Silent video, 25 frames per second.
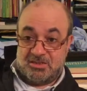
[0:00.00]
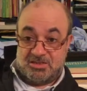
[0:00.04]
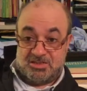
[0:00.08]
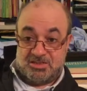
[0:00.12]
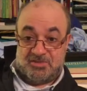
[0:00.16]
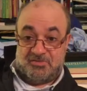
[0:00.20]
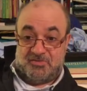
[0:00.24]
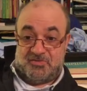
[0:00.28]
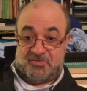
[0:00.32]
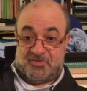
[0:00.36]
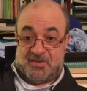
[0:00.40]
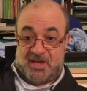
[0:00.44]

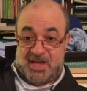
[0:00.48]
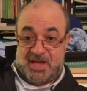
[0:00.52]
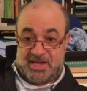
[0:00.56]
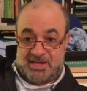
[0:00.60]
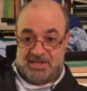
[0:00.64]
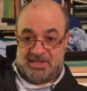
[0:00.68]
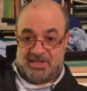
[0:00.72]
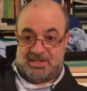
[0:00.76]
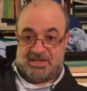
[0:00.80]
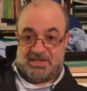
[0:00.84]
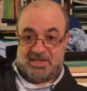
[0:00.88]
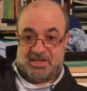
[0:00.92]

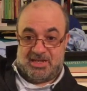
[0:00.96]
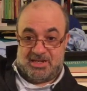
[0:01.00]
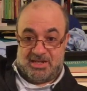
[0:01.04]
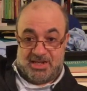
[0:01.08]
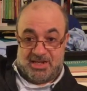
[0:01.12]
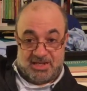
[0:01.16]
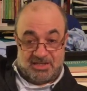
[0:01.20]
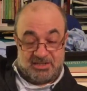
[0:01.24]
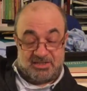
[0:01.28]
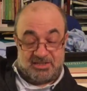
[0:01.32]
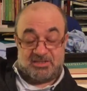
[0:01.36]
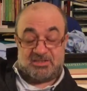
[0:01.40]
defining an
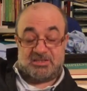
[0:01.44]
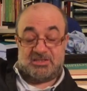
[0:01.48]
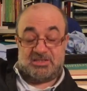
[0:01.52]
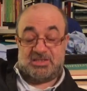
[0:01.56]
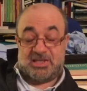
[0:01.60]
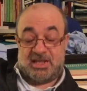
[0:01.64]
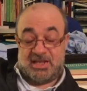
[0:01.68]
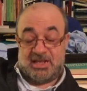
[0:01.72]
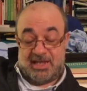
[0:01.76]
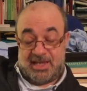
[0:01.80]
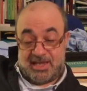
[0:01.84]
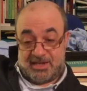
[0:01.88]
entity
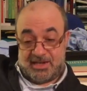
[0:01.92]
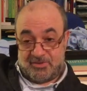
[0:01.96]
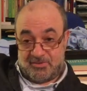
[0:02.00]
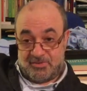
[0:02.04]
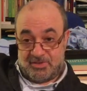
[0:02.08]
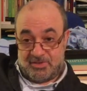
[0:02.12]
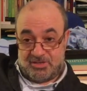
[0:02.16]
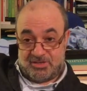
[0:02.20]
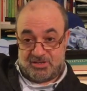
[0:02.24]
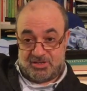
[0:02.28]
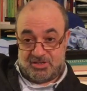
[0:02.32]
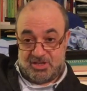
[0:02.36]
in a
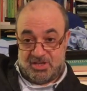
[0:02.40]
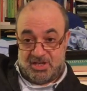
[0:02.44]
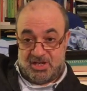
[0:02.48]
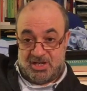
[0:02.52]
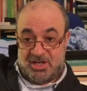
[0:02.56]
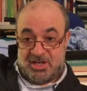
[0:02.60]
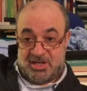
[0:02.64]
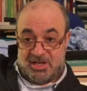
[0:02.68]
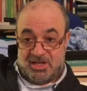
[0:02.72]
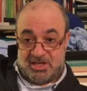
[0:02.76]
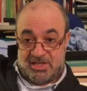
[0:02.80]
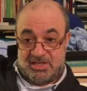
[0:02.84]
language
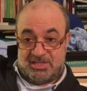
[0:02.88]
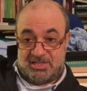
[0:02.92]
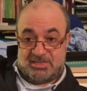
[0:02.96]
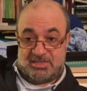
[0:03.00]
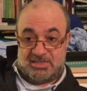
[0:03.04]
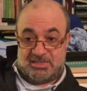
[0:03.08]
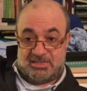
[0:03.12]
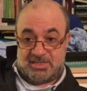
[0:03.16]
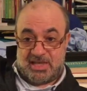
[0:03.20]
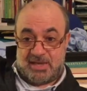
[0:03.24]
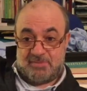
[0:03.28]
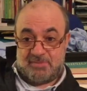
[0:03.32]
is
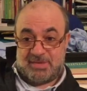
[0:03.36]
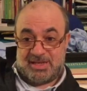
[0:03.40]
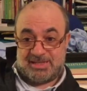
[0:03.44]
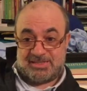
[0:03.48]
the same